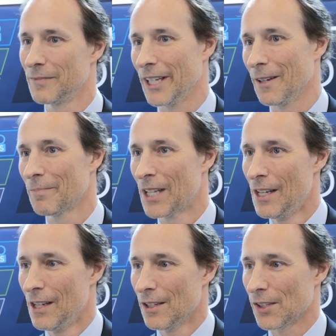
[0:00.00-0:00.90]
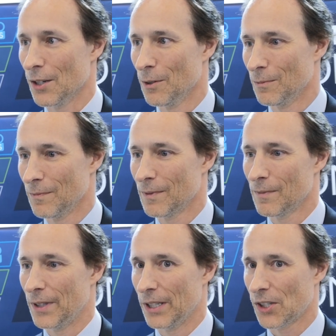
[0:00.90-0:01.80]
Yeah. So
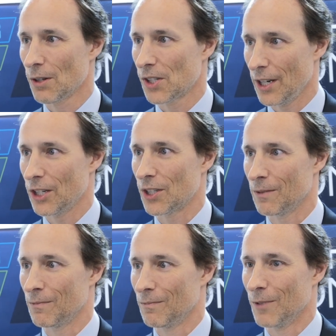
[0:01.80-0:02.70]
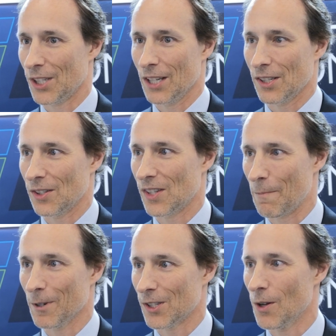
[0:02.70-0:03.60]
the association, which has its
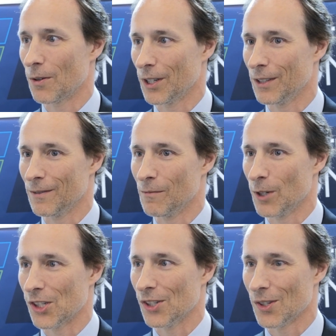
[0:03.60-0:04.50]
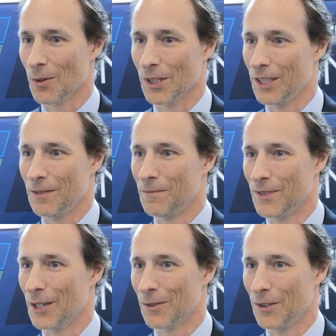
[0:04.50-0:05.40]
separate token, which is only,
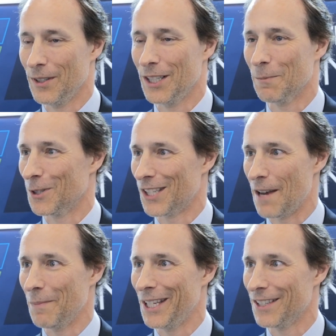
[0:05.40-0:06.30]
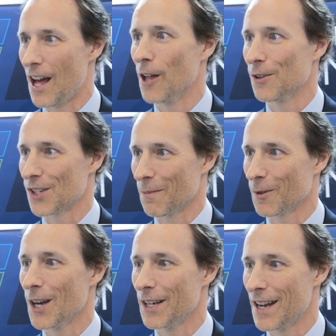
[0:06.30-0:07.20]
you know, you need to put $10 million up
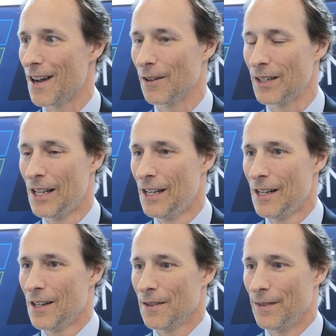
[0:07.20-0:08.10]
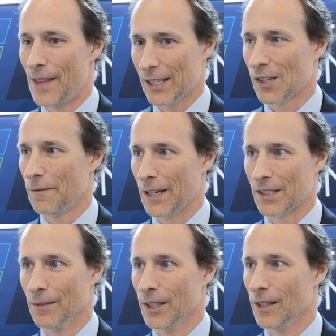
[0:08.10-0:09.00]
right now, and that's
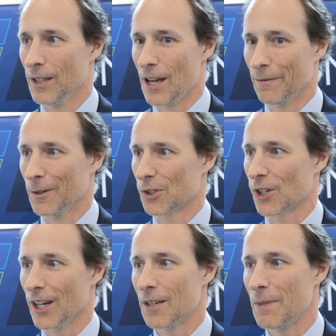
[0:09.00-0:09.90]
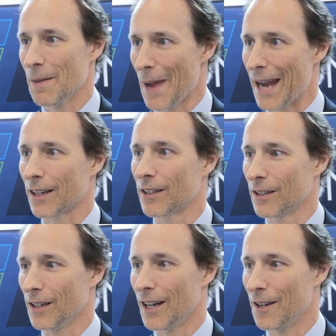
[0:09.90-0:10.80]
effectively a lot of folks trying to be a
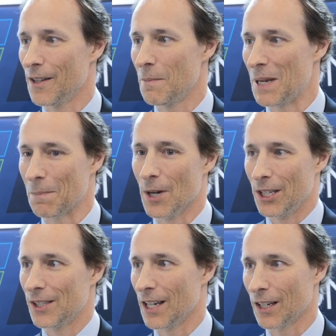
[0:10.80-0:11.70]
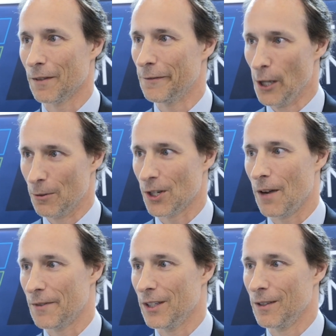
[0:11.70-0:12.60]
bank. They make money taking float
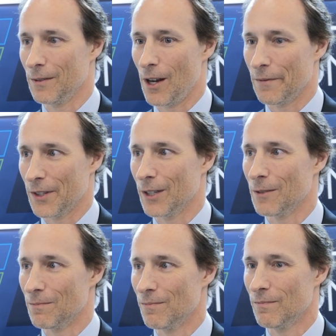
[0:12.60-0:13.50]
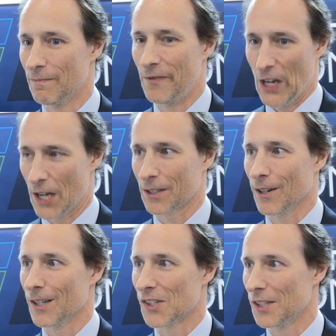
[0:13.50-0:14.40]
off the fiat
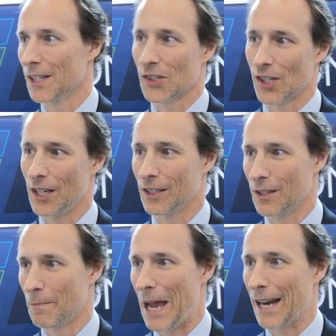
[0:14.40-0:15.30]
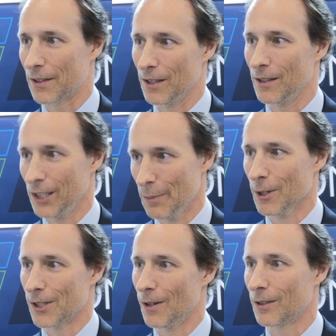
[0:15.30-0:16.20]
currency that's sitting to back the
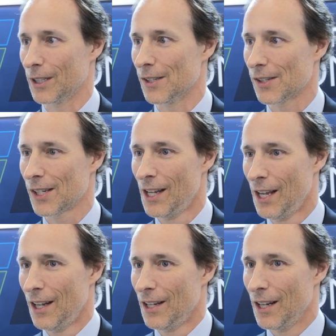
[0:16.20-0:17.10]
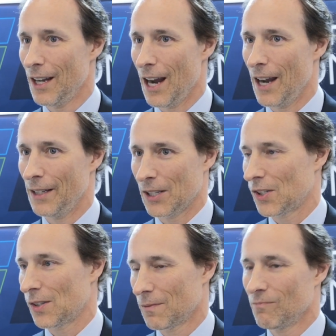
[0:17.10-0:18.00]
Libra tokens, and
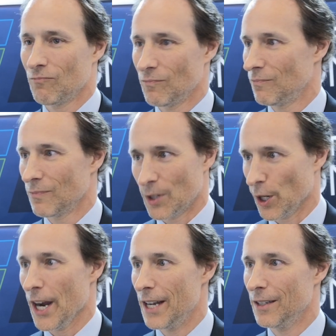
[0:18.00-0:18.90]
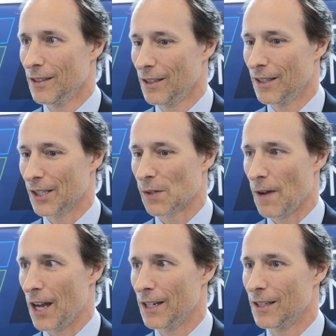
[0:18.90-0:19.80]
that's great, and that's
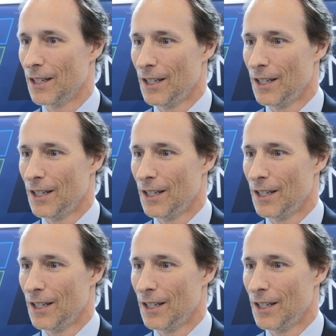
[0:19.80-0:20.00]
fine.